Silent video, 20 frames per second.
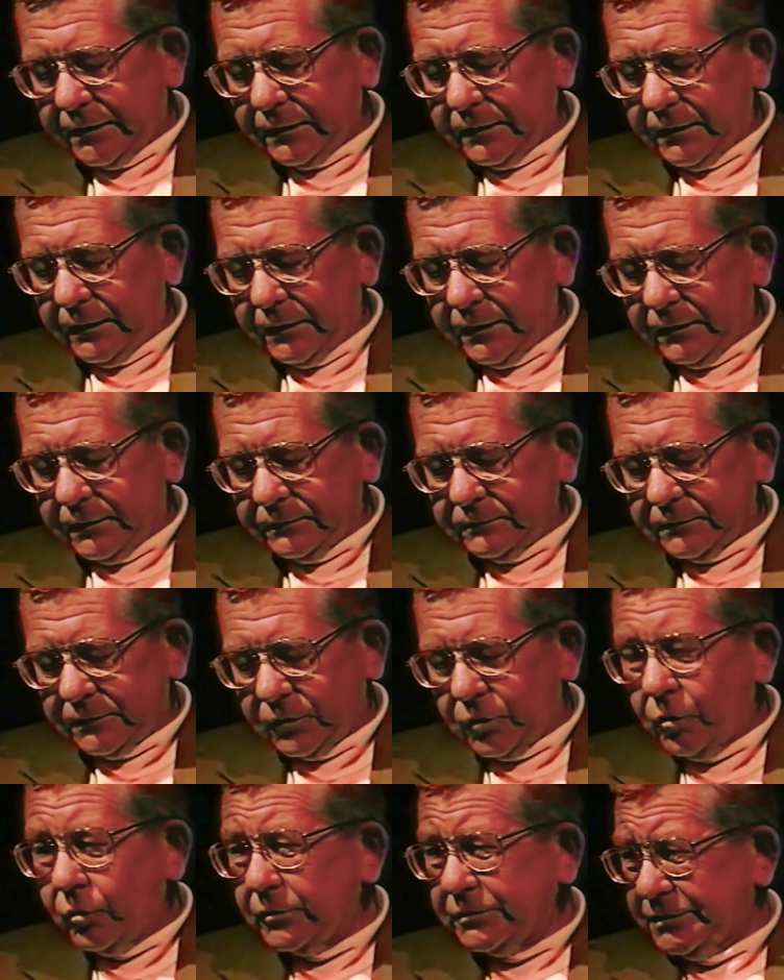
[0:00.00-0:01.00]
take
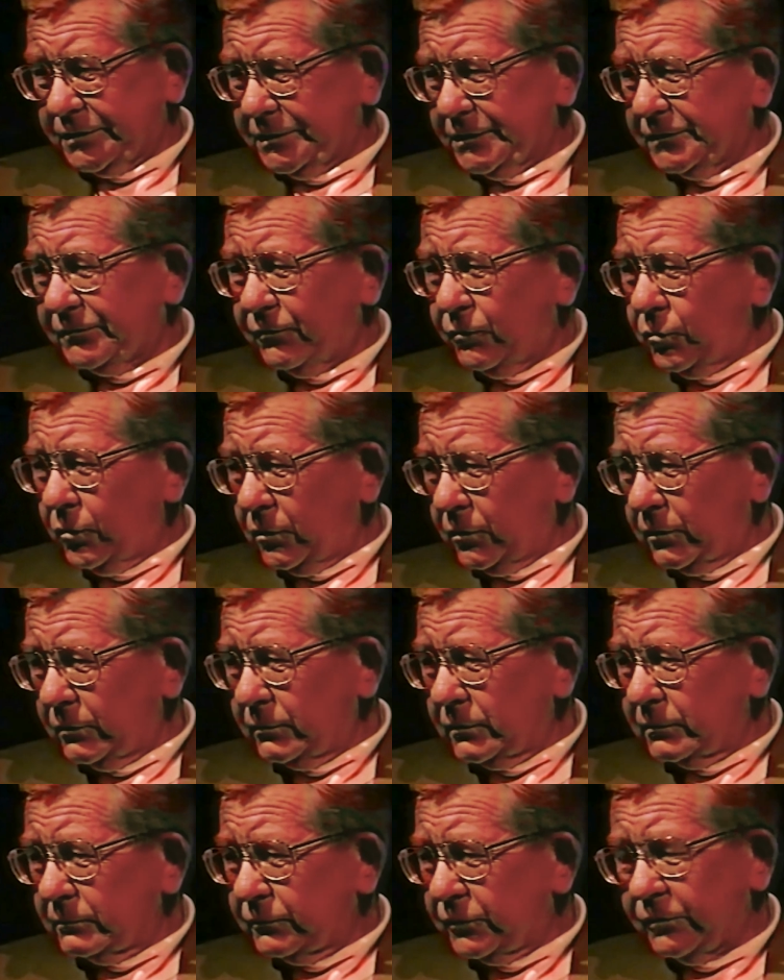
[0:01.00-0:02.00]
courses
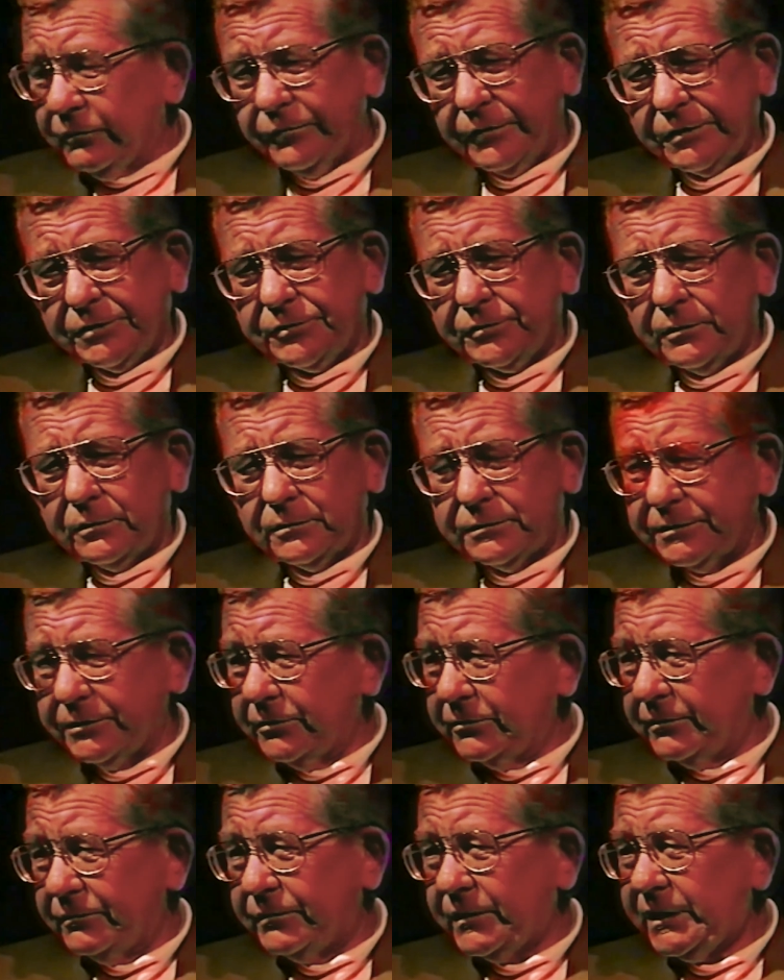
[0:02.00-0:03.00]
for
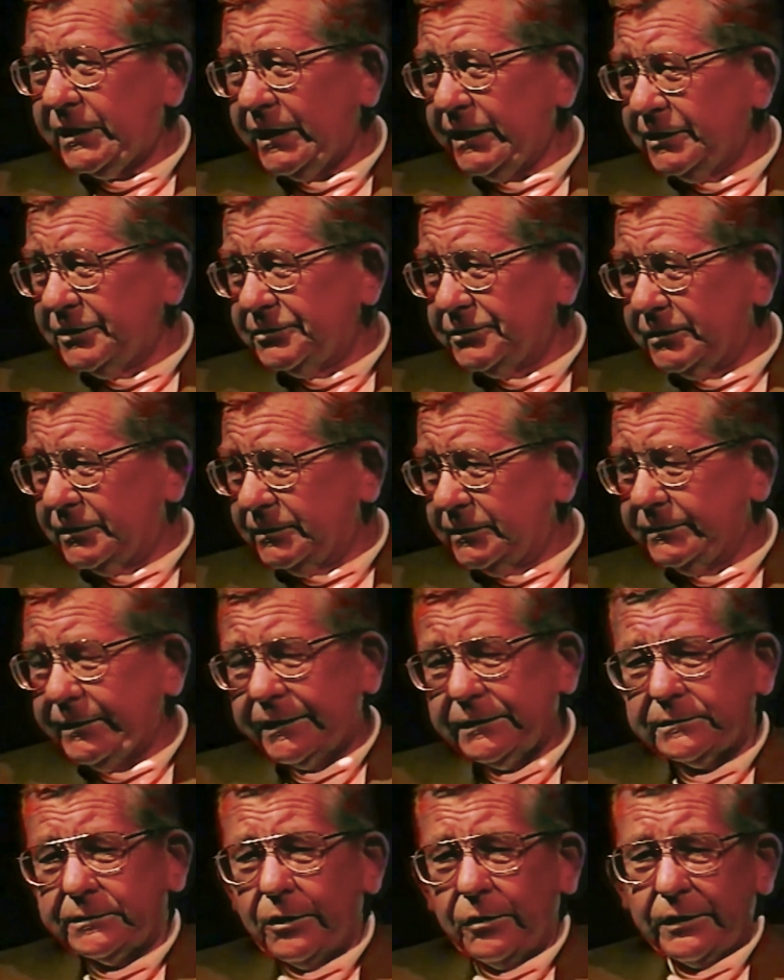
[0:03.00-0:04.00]
provisional
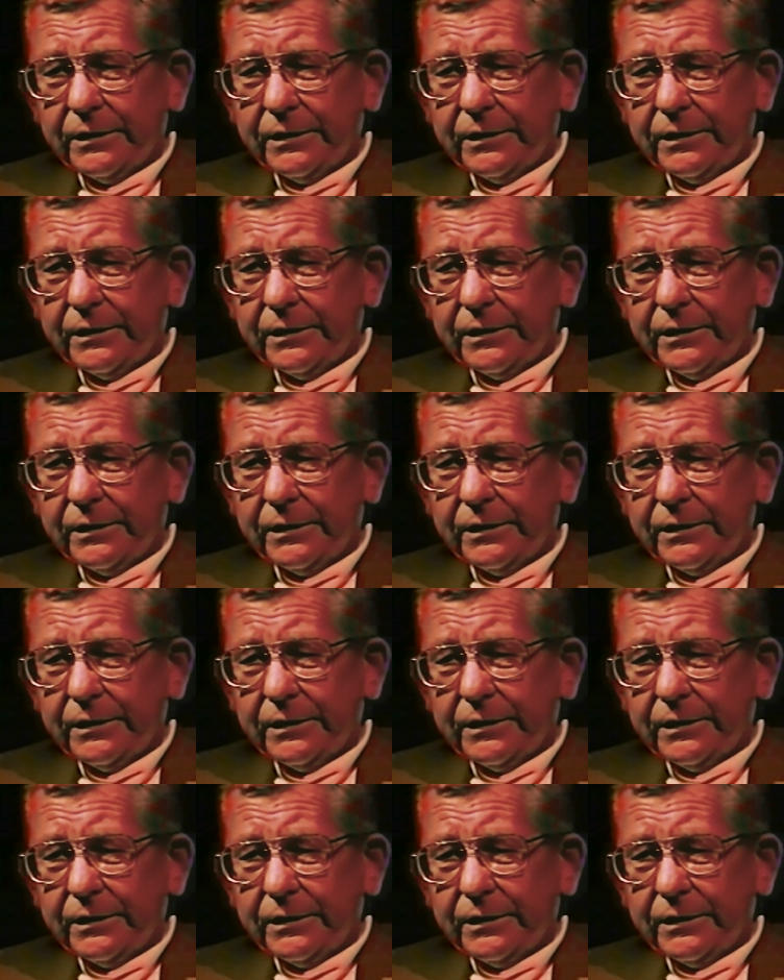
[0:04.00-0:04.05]
certification,